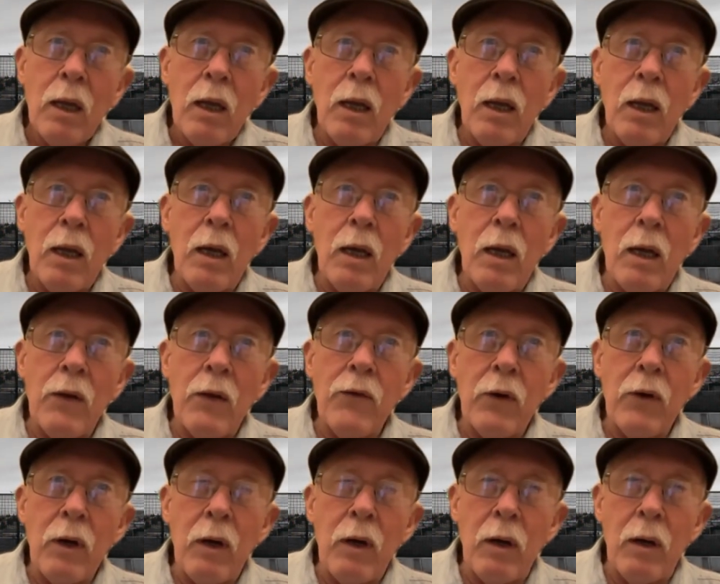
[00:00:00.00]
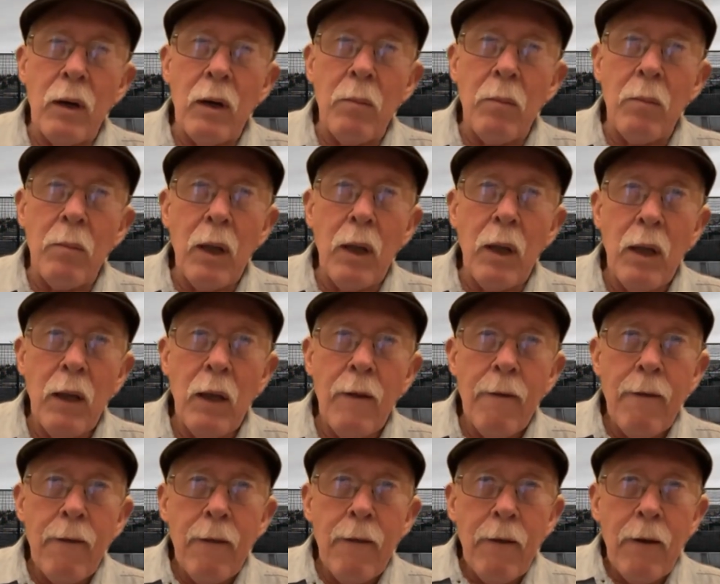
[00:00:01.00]
And um,
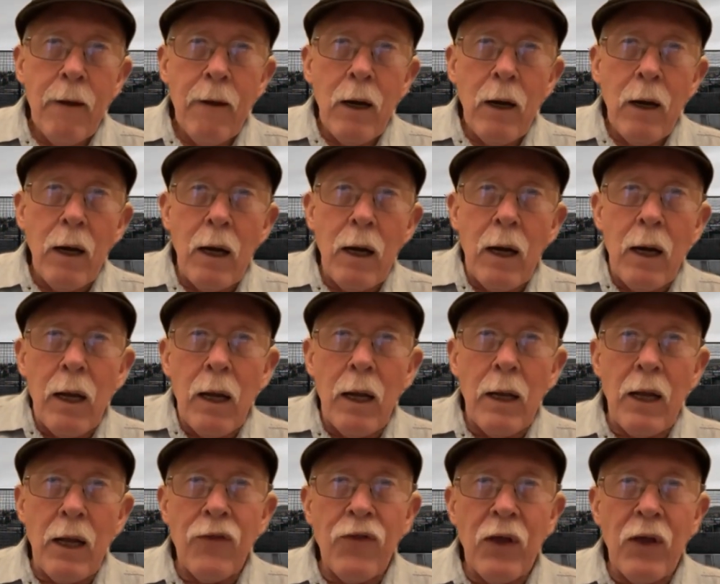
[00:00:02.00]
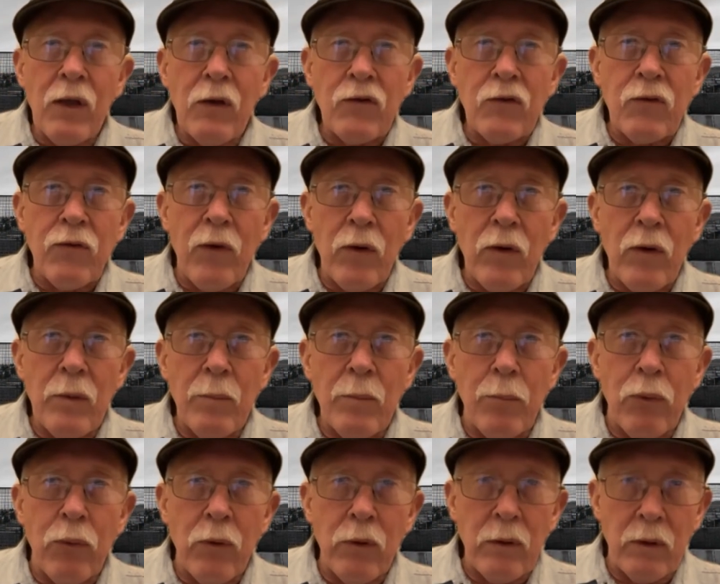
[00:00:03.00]
and I think it's very
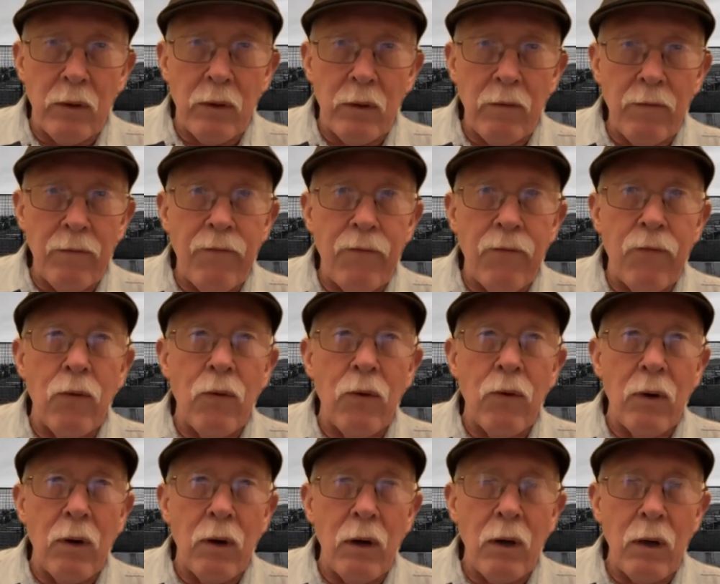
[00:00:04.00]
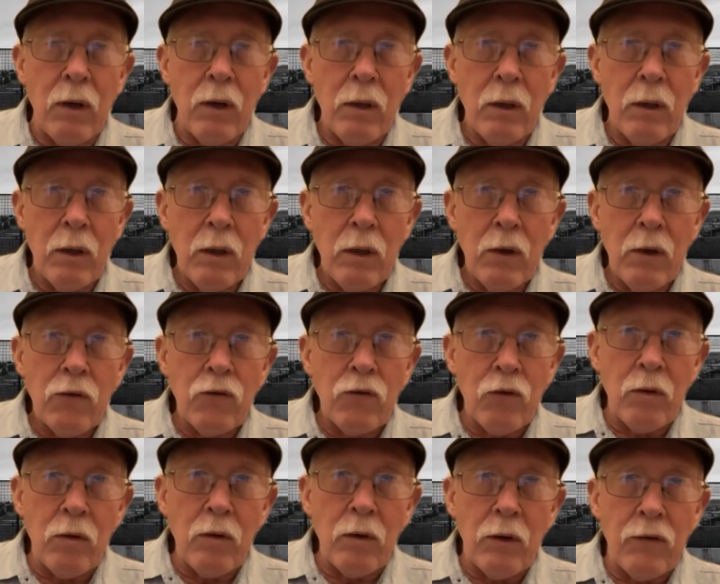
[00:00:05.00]
important for
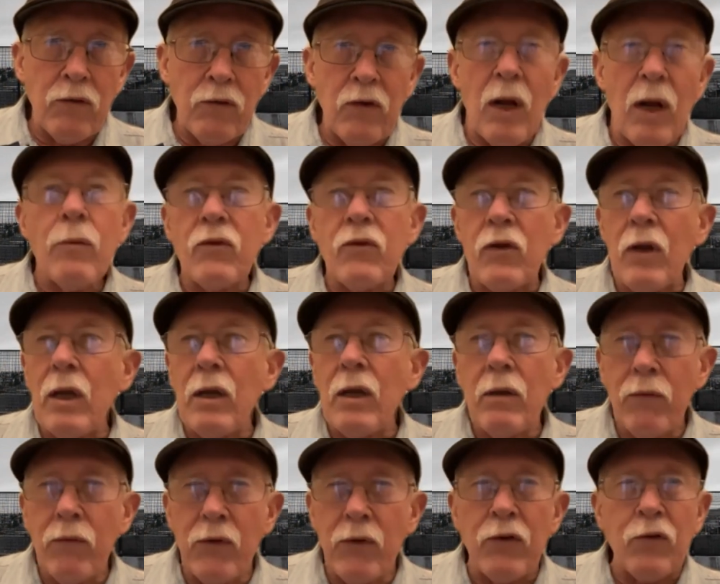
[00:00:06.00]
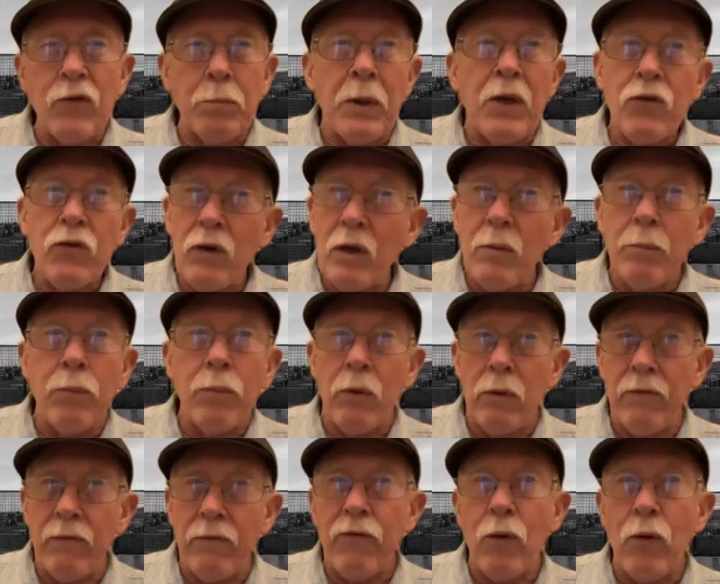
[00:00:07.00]
journalists, and I would say even especially
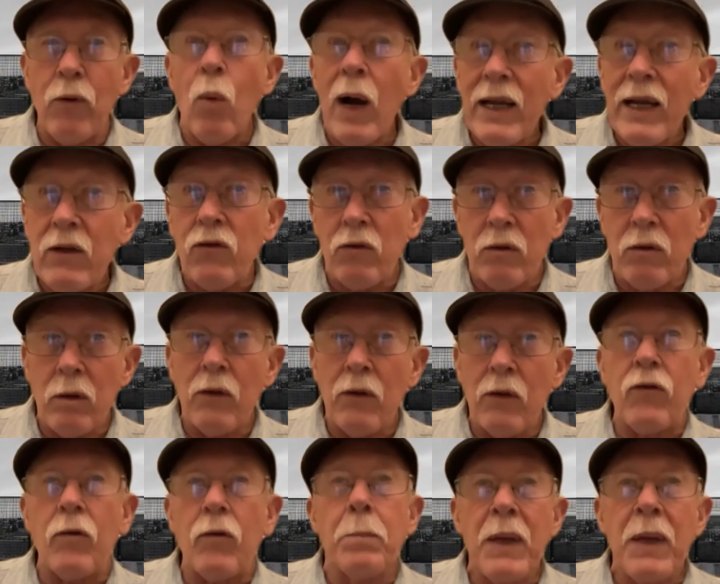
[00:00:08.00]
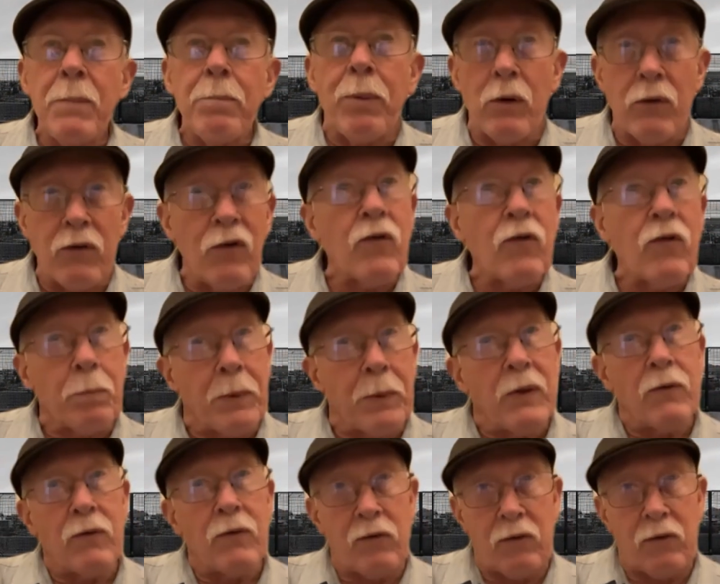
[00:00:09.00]
important for white journalists to be
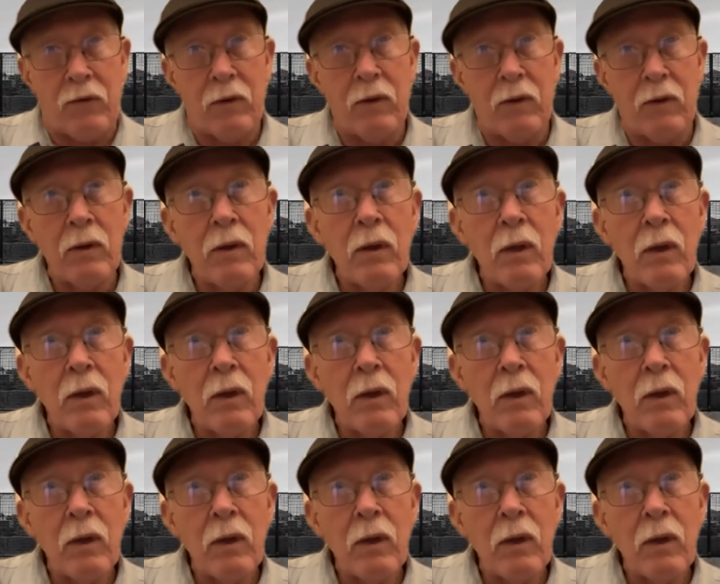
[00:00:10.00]
participants.